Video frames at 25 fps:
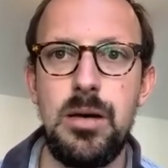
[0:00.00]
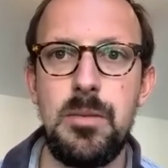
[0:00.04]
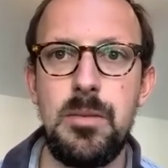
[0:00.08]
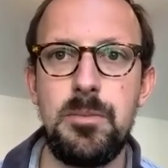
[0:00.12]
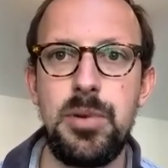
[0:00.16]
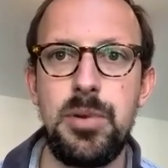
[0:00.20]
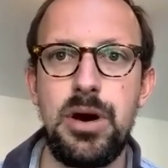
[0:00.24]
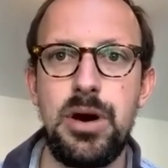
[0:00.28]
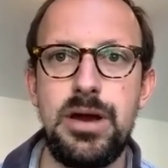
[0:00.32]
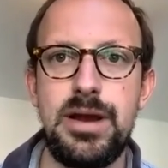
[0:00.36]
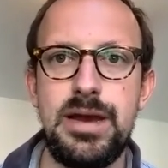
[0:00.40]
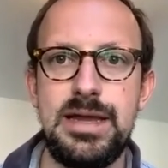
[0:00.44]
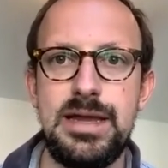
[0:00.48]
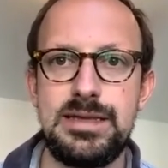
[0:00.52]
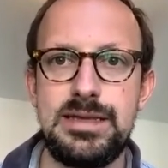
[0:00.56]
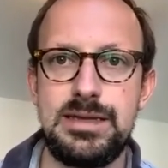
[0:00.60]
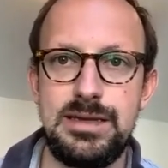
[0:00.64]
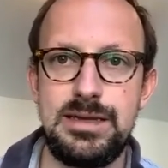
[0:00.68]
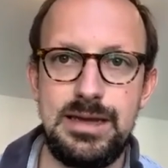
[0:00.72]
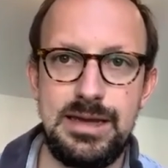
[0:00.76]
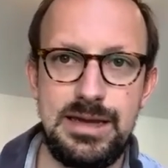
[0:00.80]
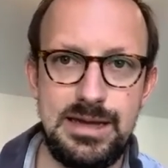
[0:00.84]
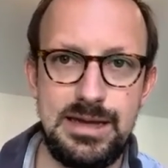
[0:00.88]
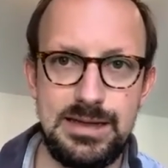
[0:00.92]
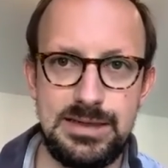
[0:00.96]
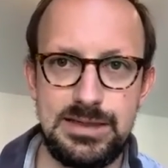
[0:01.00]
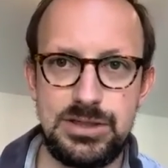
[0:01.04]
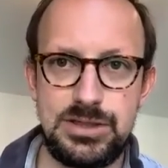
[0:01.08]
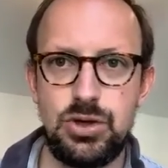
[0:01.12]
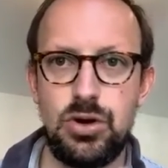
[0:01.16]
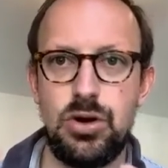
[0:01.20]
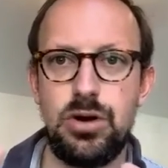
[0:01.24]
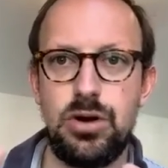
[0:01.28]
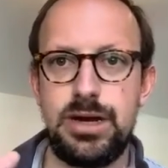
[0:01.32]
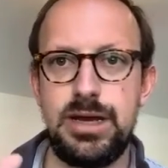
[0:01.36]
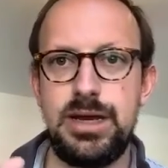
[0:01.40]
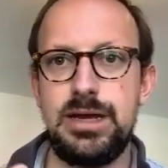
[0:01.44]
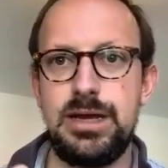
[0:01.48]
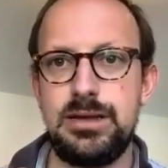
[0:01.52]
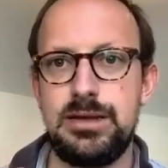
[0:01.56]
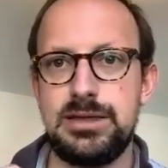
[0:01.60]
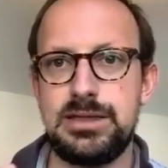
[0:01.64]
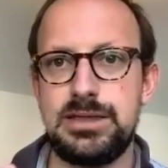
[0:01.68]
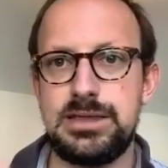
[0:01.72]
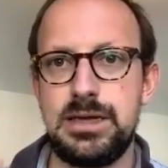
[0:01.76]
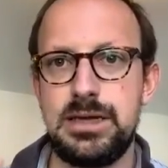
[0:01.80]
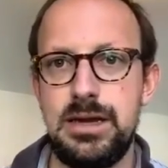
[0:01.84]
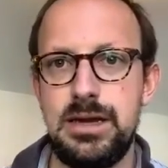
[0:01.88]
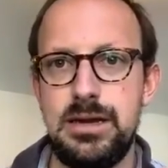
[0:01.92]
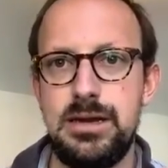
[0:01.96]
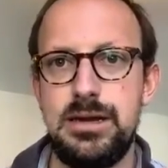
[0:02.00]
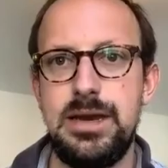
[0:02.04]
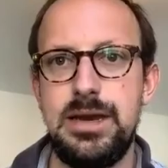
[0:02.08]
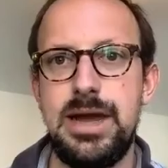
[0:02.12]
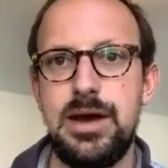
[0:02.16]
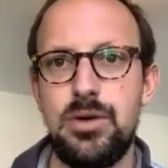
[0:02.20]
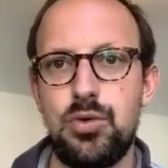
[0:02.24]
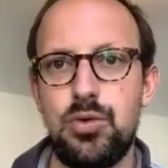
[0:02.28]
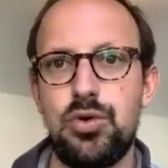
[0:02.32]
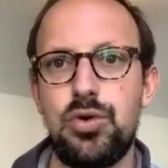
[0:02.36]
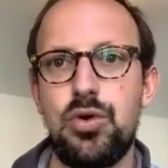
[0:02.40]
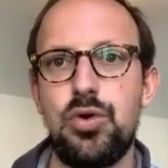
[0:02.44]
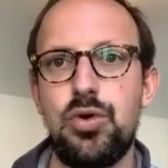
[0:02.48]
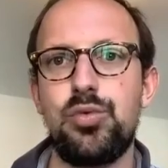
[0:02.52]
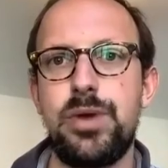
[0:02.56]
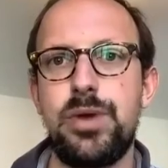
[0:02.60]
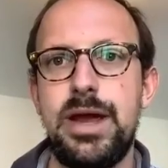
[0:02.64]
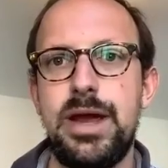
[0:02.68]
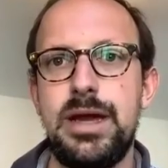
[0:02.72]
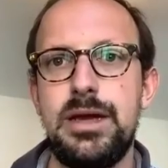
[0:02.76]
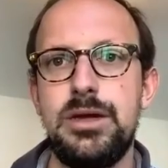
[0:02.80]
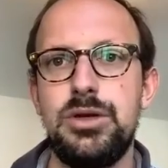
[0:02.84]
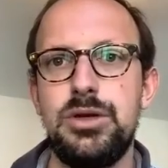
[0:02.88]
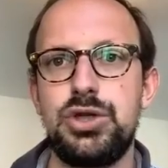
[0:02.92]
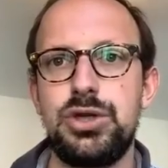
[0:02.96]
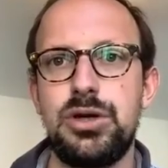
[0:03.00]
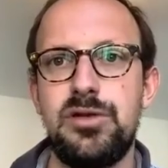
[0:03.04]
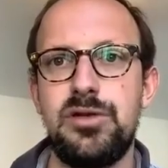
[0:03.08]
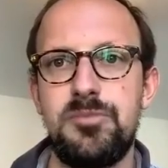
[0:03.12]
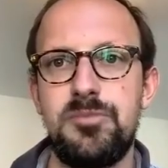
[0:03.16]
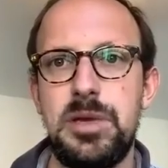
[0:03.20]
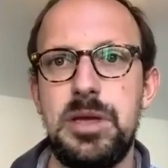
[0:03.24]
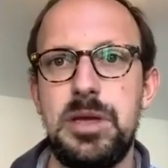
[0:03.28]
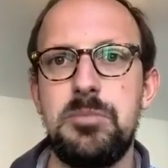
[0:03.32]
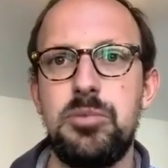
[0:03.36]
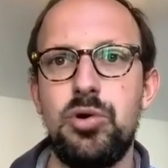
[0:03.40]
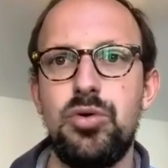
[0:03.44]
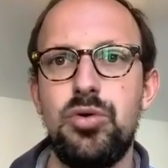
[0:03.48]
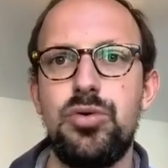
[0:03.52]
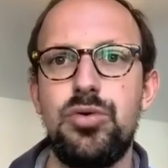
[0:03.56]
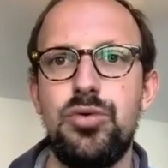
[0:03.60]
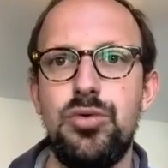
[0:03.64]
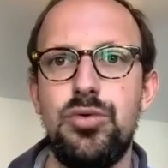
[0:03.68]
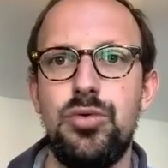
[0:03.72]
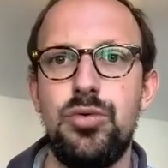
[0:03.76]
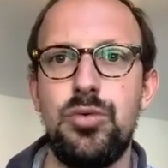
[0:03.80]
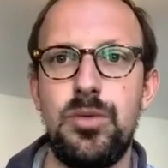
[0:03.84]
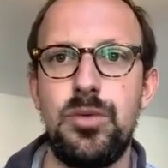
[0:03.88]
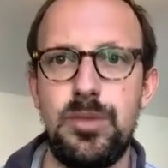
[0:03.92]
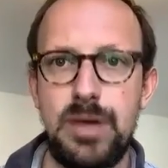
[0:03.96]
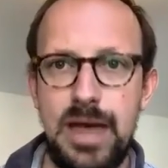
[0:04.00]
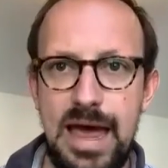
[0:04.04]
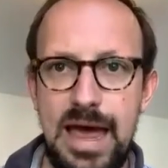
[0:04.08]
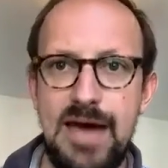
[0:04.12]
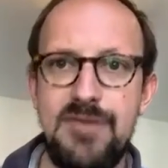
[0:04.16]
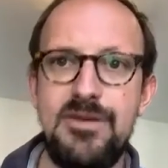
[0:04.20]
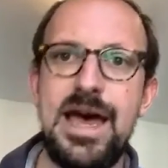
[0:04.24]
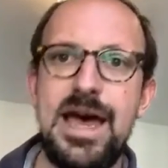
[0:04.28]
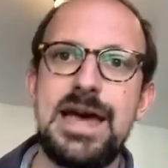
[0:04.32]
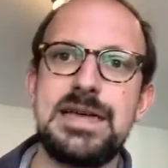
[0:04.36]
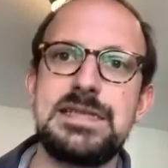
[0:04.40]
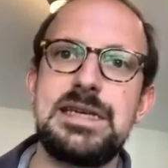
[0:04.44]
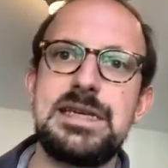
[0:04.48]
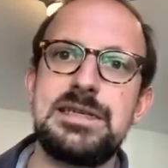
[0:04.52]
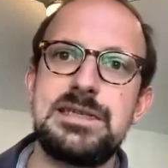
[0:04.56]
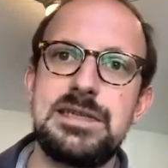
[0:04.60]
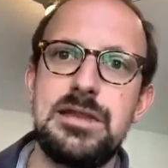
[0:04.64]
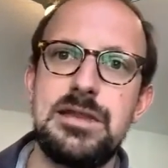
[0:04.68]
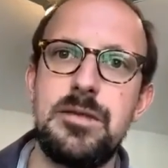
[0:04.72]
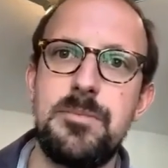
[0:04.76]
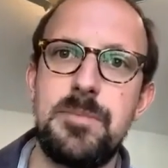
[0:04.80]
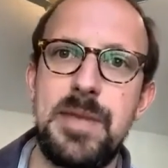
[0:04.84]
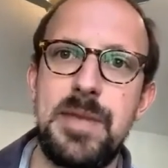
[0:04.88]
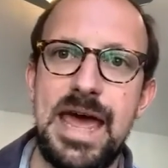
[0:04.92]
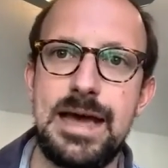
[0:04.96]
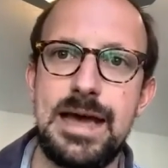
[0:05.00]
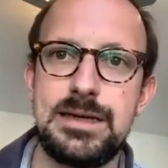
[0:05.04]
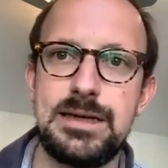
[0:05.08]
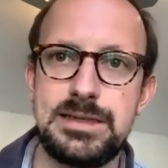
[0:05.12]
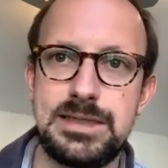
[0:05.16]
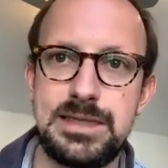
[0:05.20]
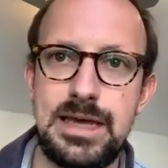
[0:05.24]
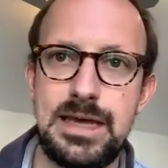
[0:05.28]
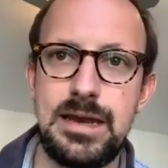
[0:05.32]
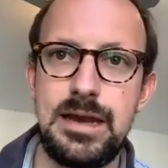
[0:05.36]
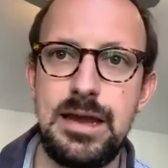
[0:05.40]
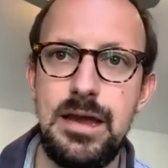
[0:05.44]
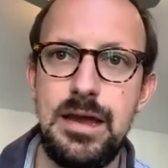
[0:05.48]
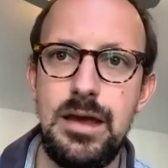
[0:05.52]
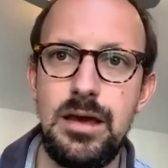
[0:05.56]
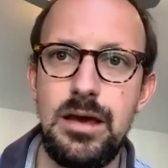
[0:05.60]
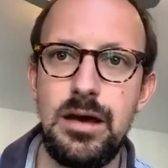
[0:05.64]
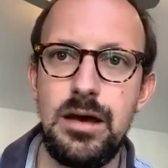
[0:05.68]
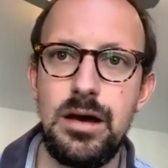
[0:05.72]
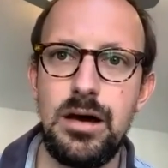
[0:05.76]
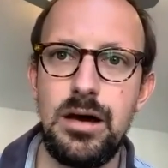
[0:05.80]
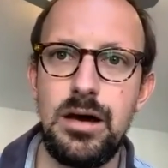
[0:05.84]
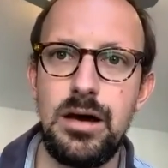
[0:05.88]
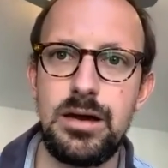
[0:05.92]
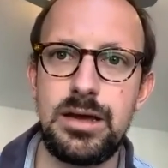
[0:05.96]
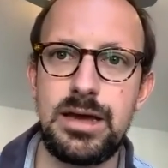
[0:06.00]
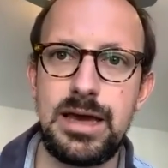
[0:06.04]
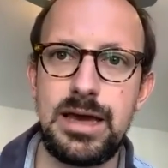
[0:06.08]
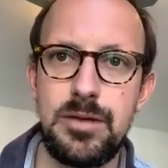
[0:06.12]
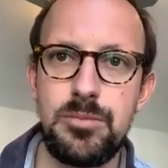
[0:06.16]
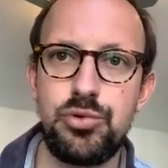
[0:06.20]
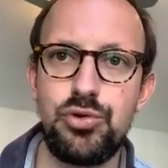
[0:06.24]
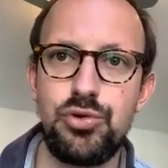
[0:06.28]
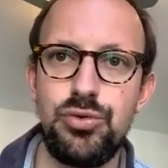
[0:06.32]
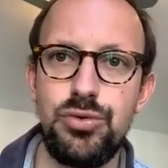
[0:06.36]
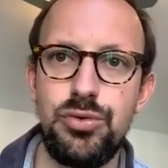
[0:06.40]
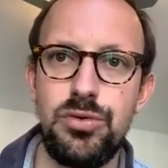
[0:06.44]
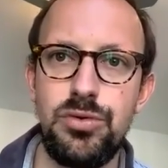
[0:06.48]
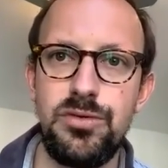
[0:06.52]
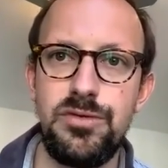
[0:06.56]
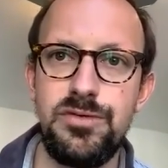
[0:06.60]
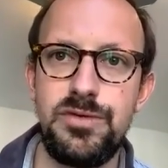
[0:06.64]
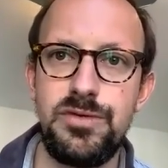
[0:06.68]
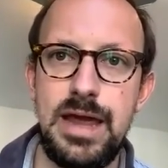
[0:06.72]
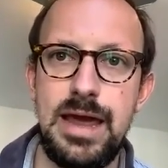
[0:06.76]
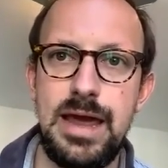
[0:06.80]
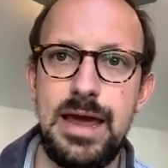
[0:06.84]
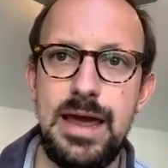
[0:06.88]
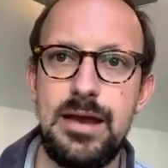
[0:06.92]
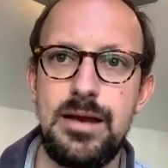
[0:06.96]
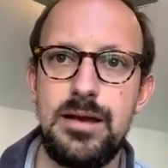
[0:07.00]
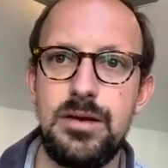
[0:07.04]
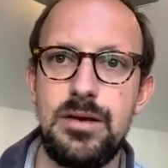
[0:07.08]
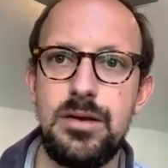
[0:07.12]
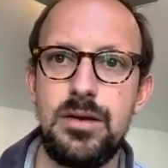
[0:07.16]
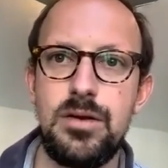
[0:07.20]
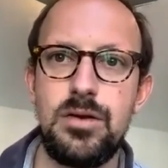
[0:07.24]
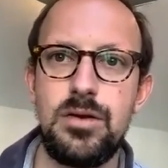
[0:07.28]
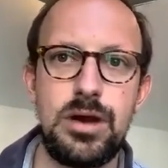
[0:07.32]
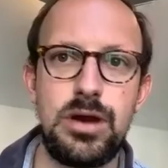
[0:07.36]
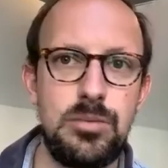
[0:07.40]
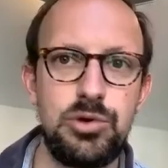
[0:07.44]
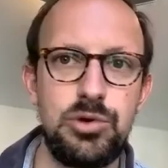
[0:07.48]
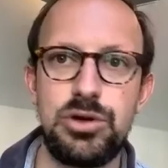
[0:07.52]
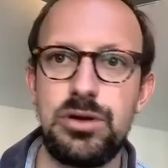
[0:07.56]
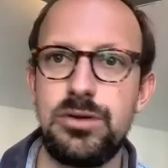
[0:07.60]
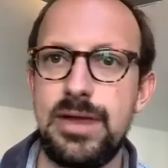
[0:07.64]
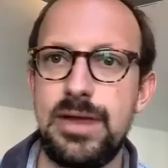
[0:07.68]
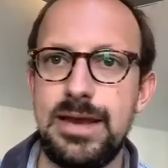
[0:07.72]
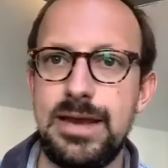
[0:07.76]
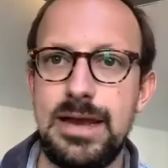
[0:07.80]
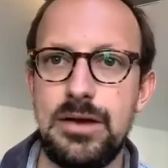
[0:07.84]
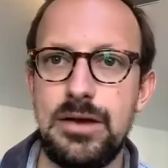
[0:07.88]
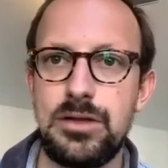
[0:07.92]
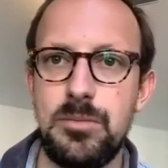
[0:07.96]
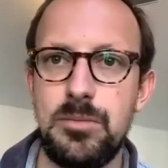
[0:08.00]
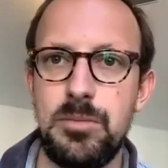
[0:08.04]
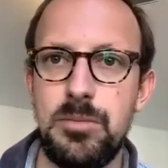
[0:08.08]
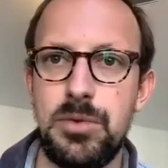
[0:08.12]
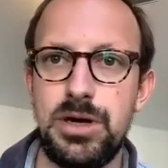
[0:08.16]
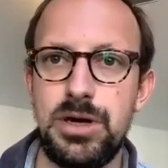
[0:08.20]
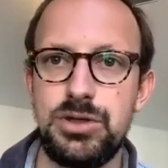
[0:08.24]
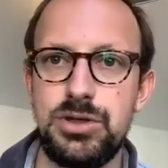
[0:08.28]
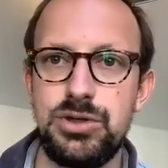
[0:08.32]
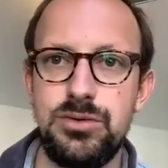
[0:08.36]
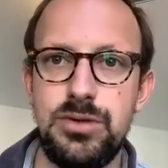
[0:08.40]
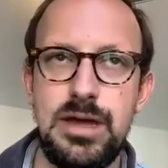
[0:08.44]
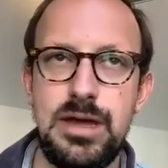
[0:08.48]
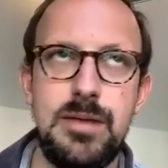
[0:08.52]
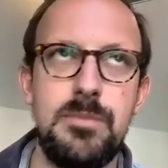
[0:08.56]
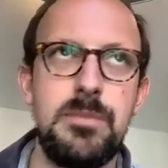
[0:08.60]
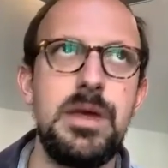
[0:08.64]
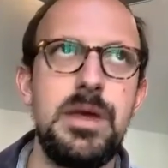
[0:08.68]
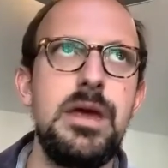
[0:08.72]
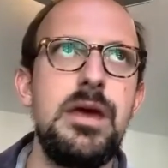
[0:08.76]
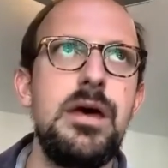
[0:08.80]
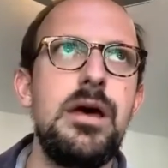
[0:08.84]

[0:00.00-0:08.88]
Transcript: But it is targeting this narrower range of people who have access to the banks that get approved and are able to lend out the money to them,